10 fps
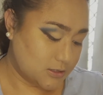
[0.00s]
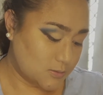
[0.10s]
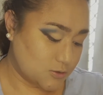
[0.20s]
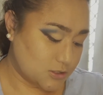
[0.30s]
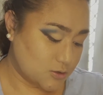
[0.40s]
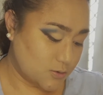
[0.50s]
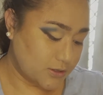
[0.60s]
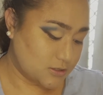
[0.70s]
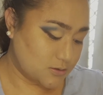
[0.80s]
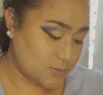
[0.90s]
So I'm just
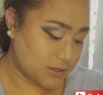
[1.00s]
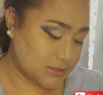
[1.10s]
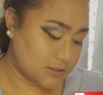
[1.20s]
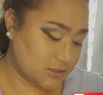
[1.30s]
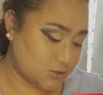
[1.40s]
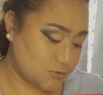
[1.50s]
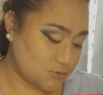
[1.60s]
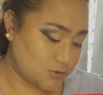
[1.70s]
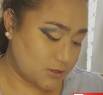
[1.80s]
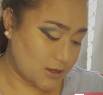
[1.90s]
going to mix these two
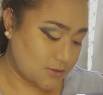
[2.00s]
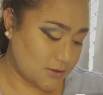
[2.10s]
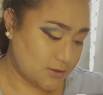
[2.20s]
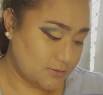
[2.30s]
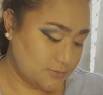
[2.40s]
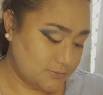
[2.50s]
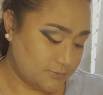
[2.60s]
together.